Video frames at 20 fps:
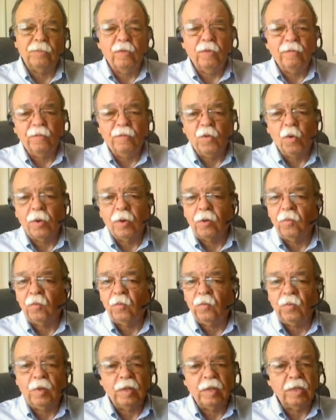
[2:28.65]
you know, in,
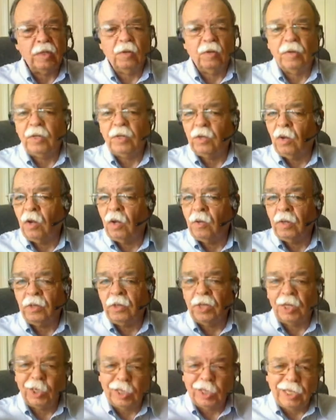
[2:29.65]
in the key
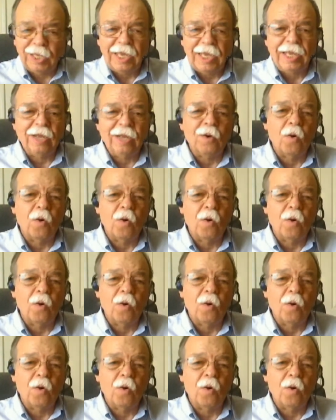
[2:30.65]
core business